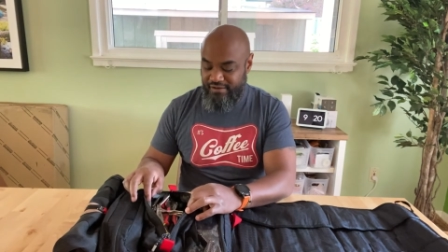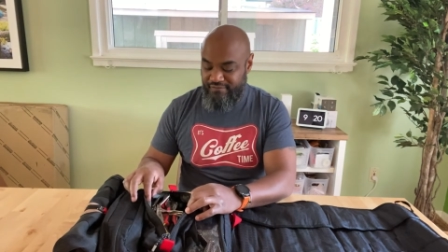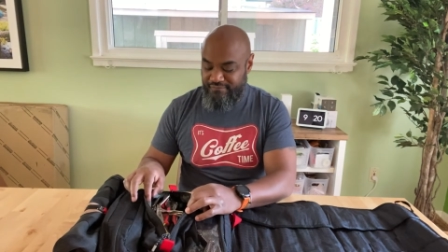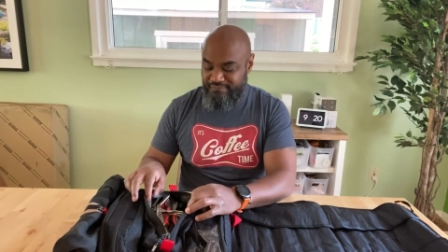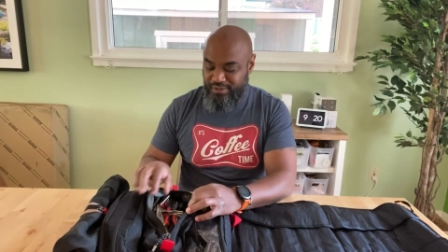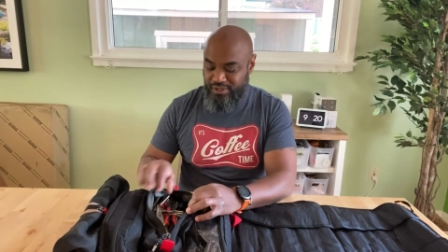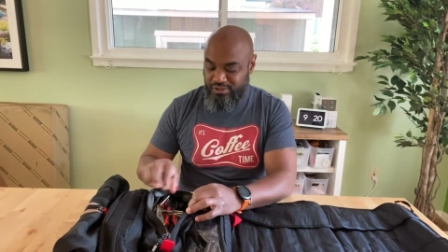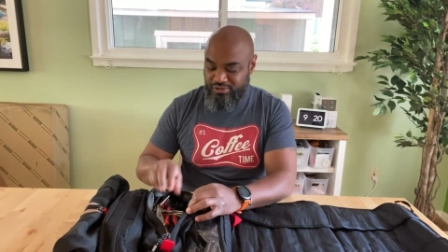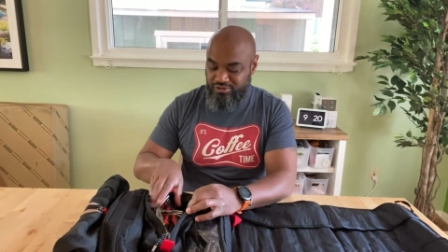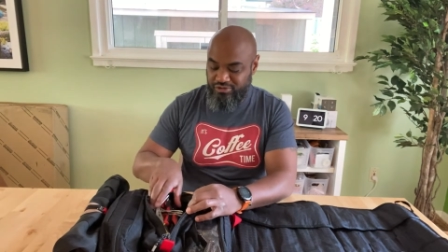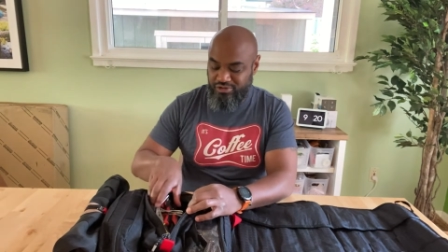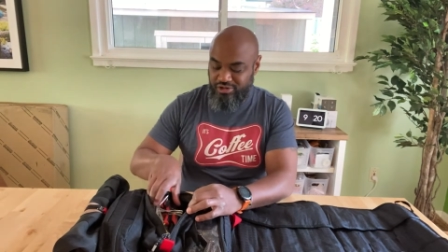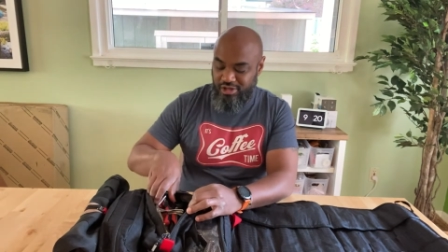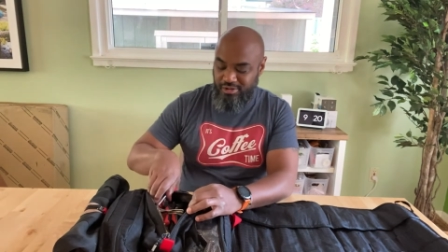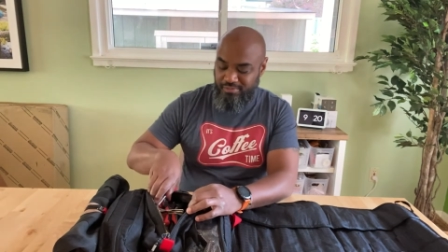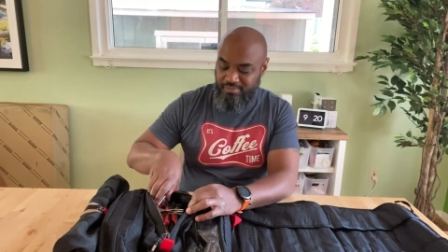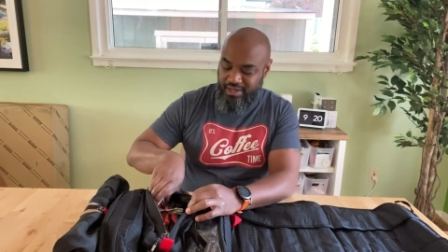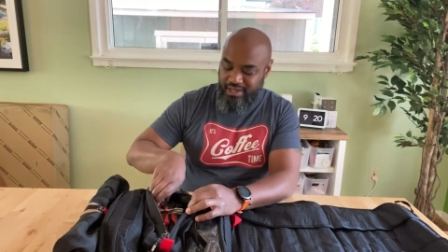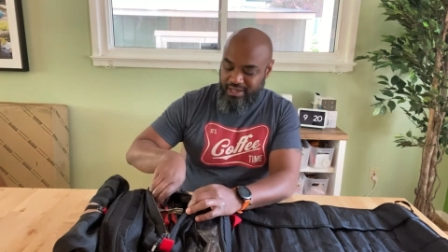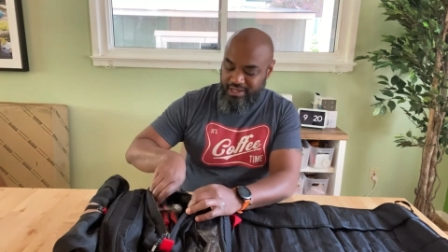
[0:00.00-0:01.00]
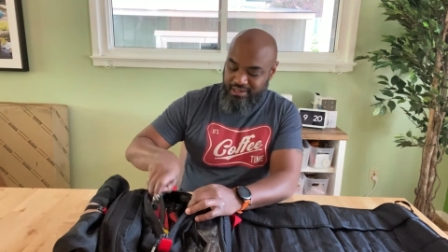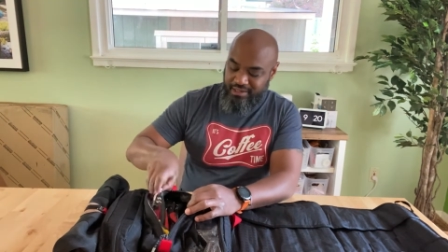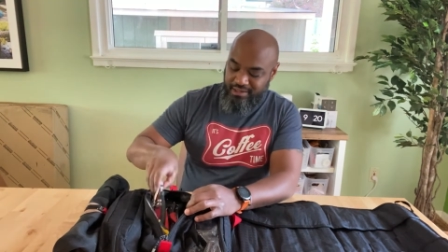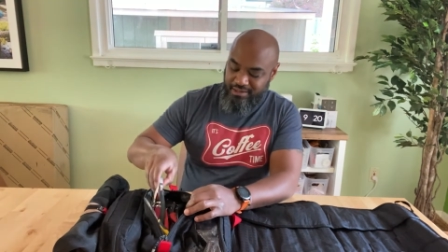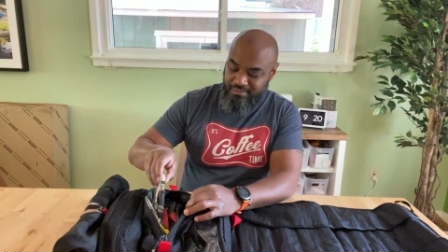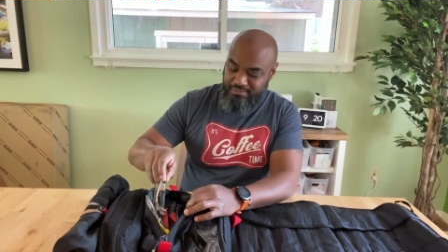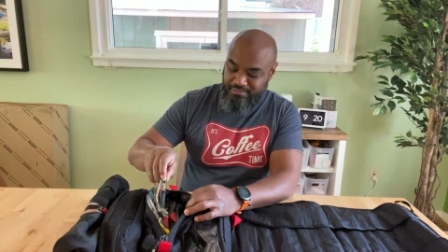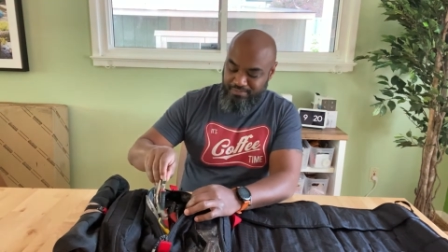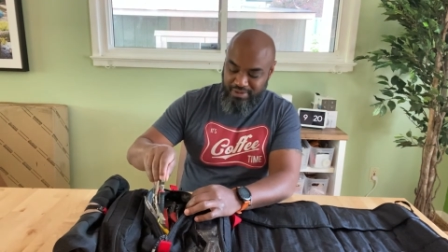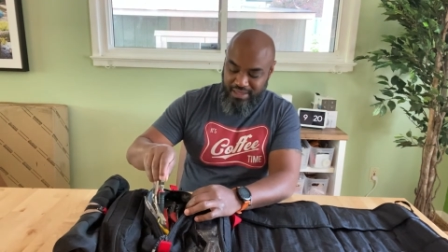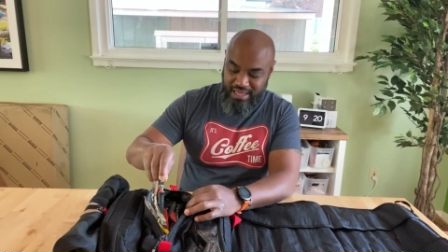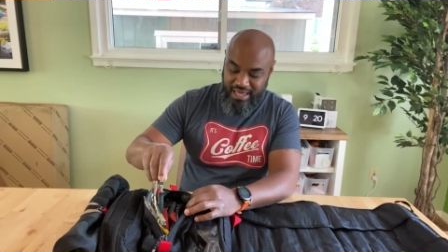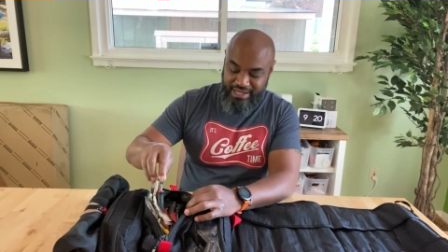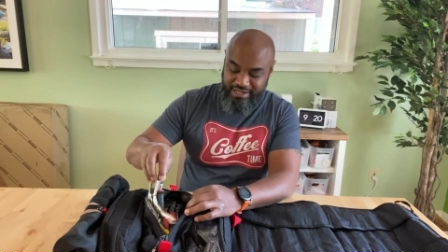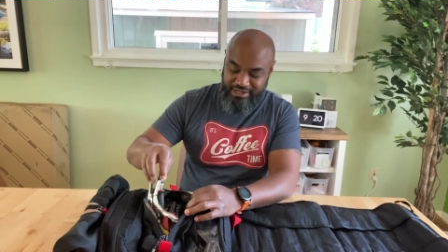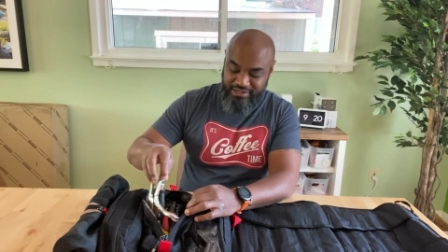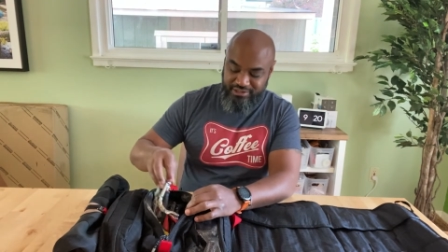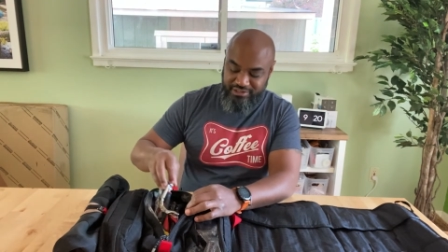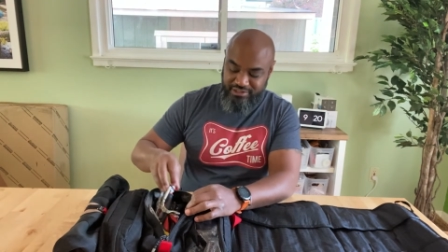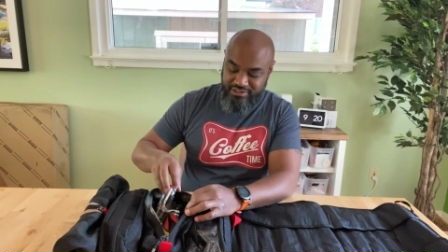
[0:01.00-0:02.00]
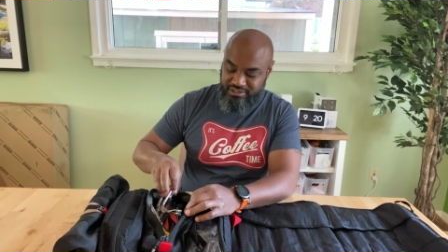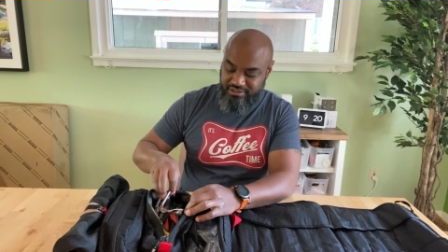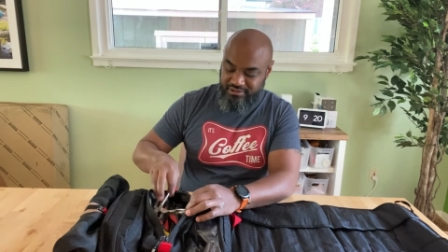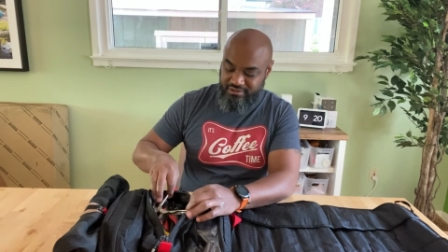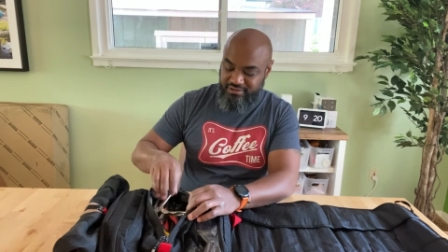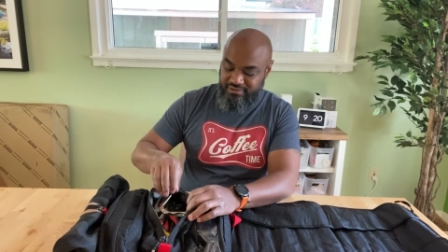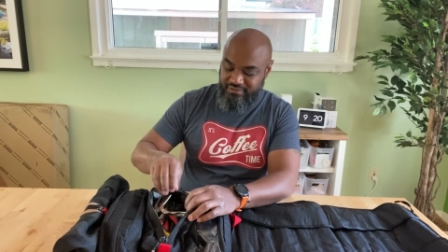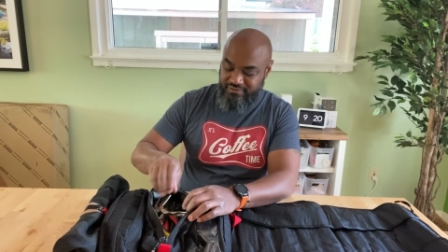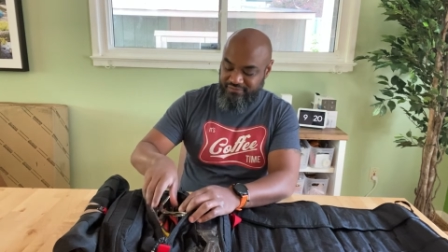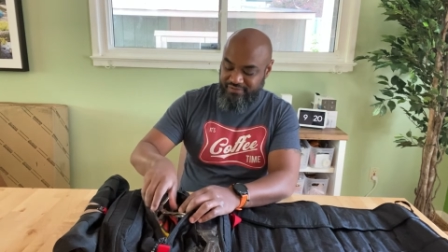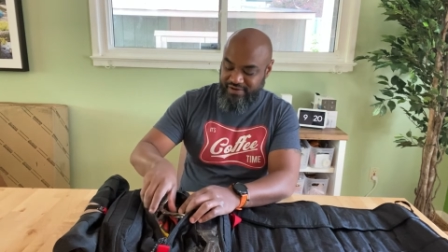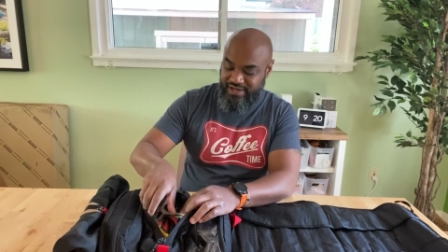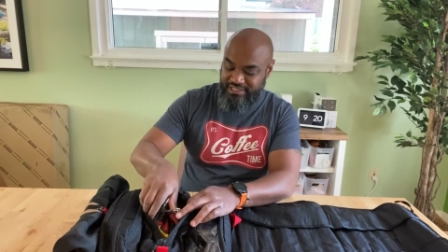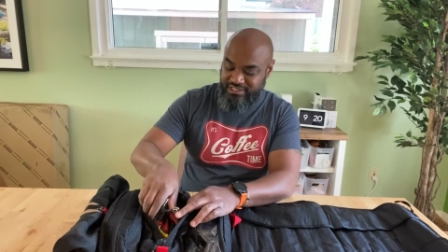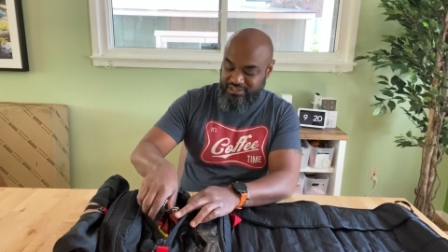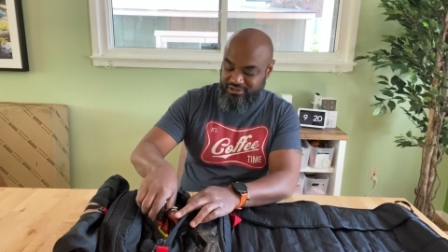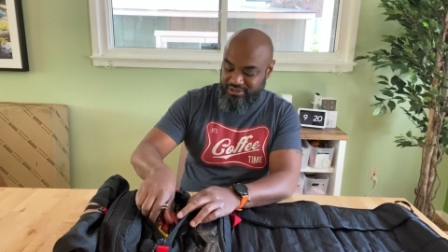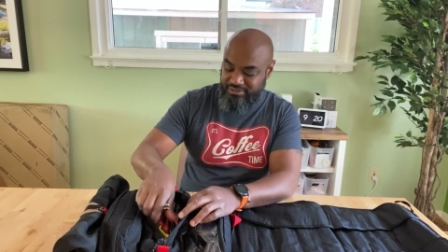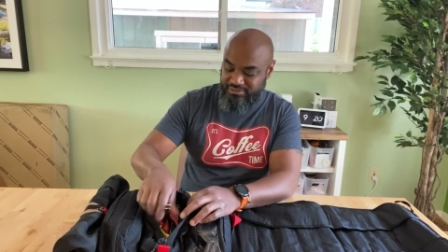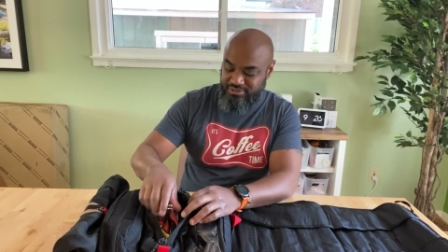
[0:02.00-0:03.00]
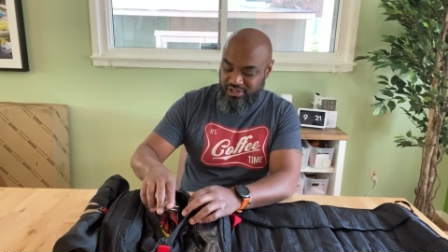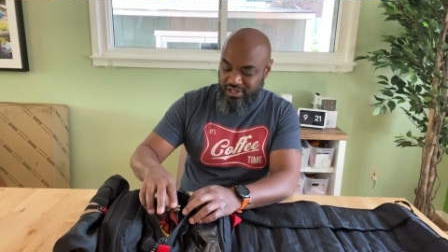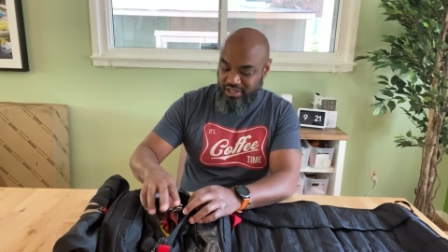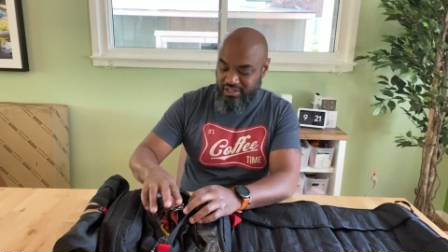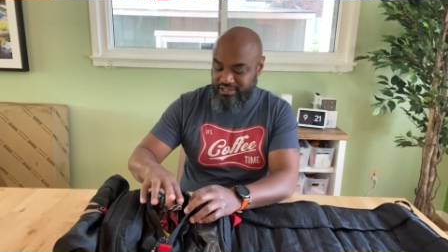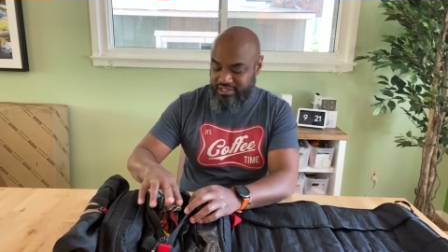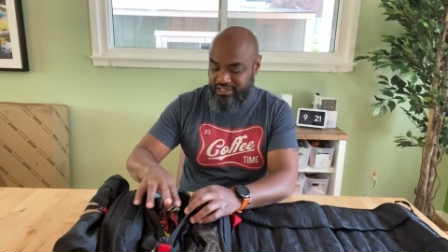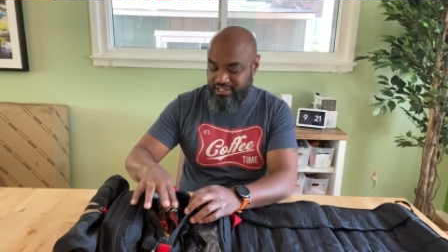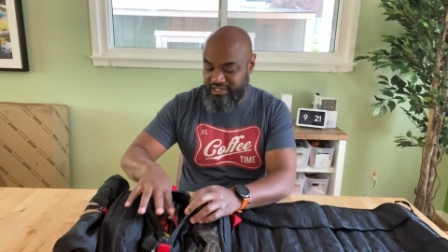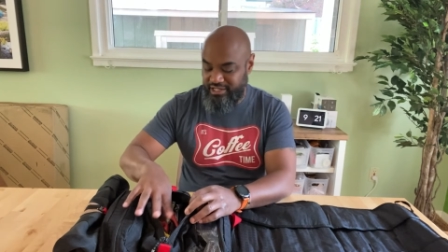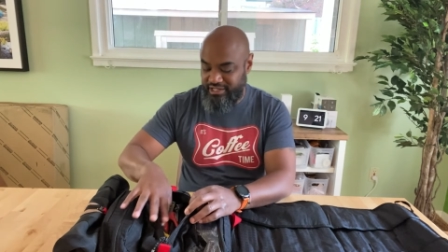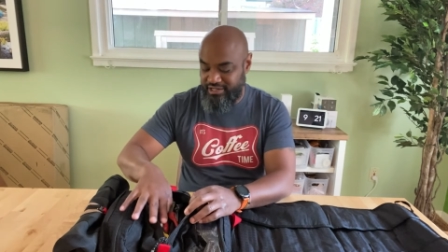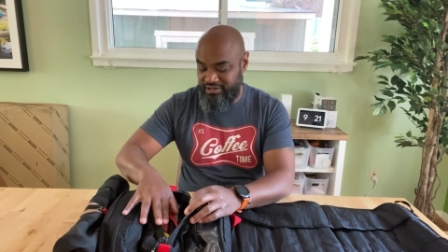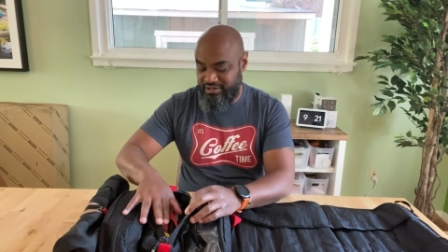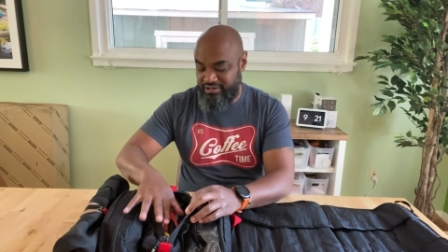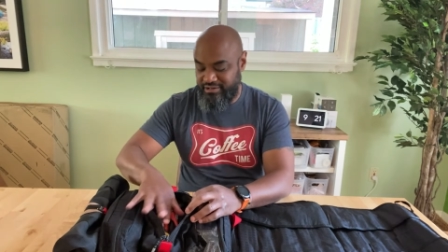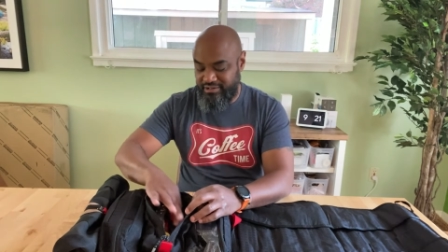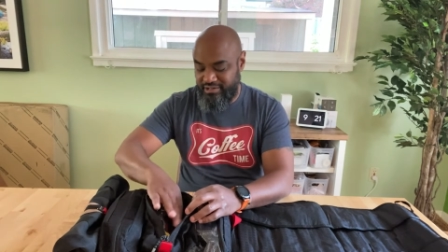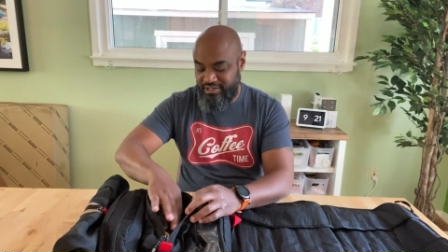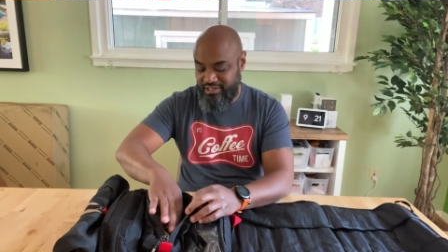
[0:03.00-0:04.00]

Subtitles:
bundled all my pliers and vice grips all in here,